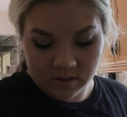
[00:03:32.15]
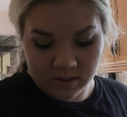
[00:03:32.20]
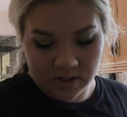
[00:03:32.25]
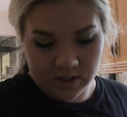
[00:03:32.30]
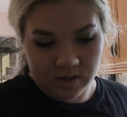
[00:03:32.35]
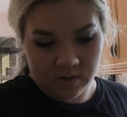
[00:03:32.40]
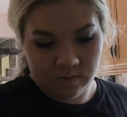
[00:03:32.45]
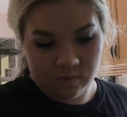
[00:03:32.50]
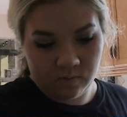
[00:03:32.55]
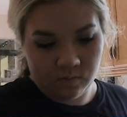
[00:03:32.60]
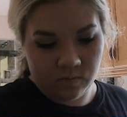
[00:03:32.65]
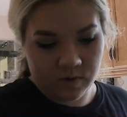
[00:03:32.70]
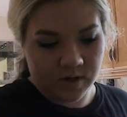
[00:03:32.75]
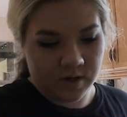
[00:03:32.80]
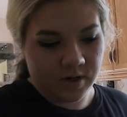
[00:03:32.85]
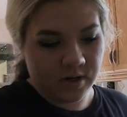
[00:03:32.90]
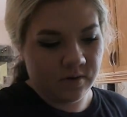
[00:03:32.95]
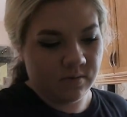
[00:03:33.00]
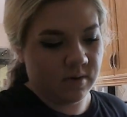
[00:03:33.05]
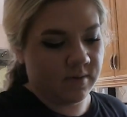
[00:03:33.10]
Like,
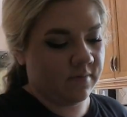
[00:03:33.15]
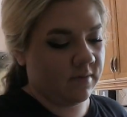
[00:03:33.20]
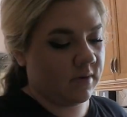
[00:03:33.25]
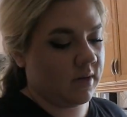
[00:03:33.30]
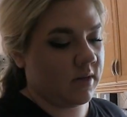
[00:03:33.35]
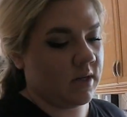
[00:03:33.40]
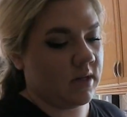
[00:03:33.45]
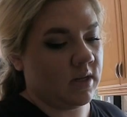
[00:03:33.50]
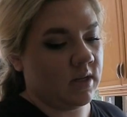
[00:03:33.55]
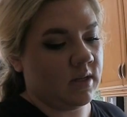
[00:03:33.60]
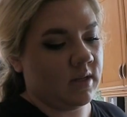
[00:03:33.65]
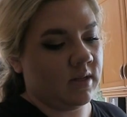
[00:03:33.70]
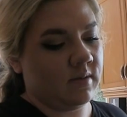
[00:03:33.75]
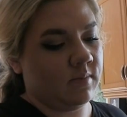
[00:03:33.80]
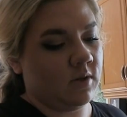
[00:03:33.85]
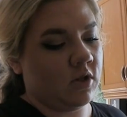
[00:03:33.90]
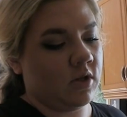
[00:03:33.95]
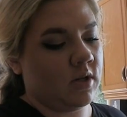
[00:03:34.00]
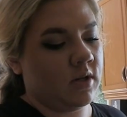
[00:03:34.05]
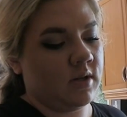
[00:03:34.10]
when are you ever gonna need
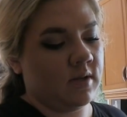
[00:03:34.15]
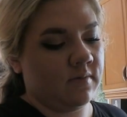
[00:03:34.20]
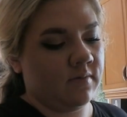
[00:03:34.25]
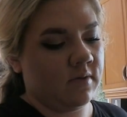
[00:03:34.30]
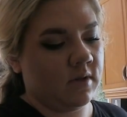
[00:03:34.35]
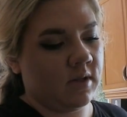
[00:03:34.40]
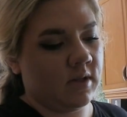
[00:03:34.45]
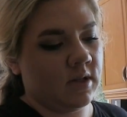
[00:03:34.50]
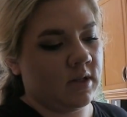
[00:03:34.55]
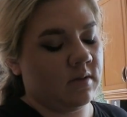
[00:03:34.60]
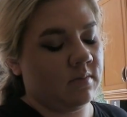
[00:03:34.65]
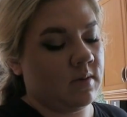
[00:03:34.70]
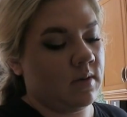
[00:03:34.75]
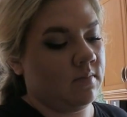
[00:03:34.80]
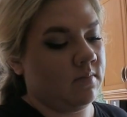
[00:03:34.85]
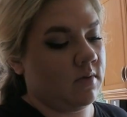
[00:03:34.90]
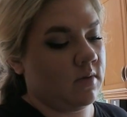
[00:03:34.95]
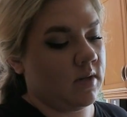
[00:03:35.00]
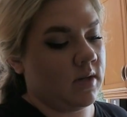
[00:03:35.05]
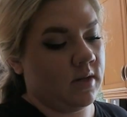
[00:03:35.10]
this much onion for 6
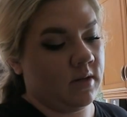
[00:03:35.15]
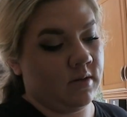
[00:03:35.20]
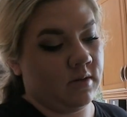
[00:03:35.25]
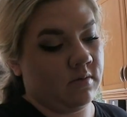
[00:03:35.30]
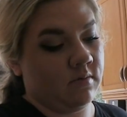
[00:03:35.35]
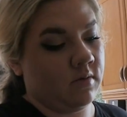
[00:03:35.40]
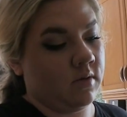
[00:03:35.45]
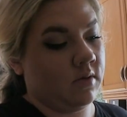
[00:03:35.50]
people? I don't